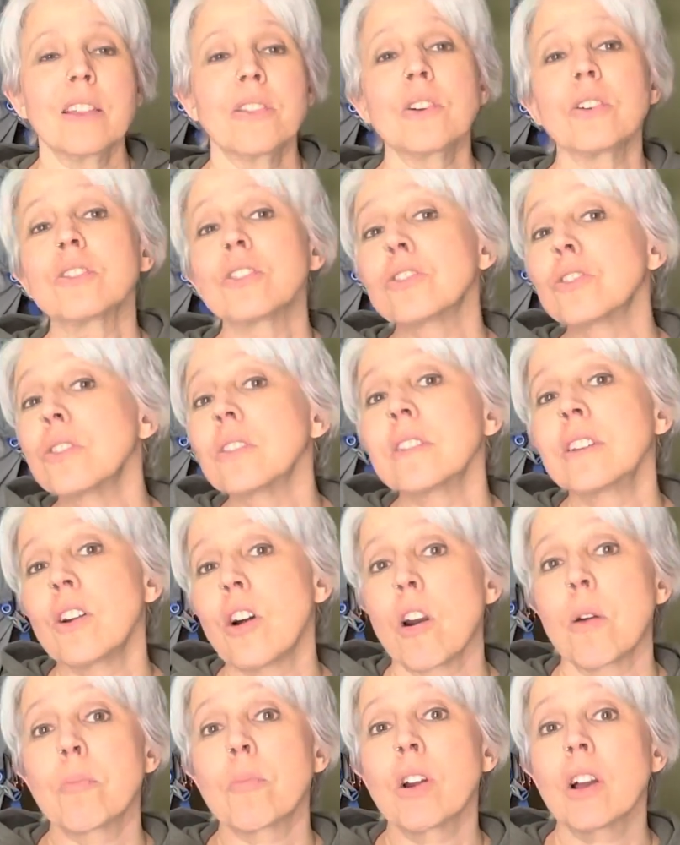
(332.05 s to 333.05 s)
there certainly
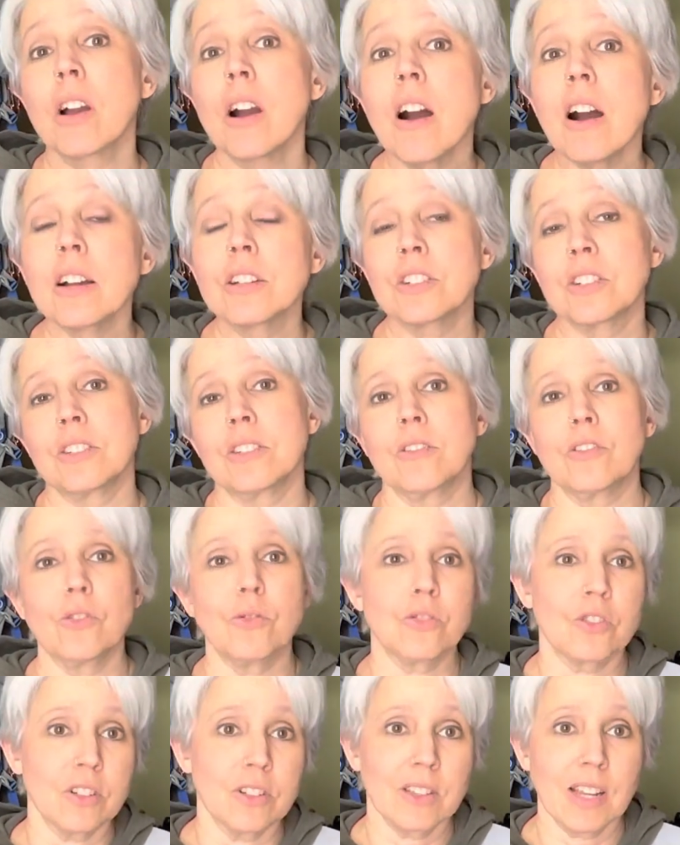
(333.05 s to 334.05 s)
are precautions you
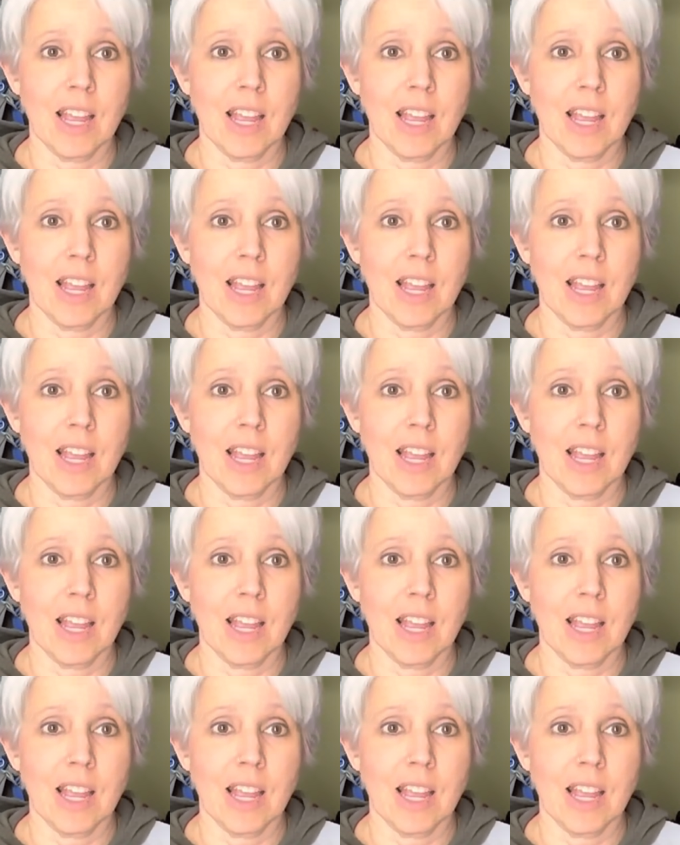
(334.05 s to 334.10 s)
should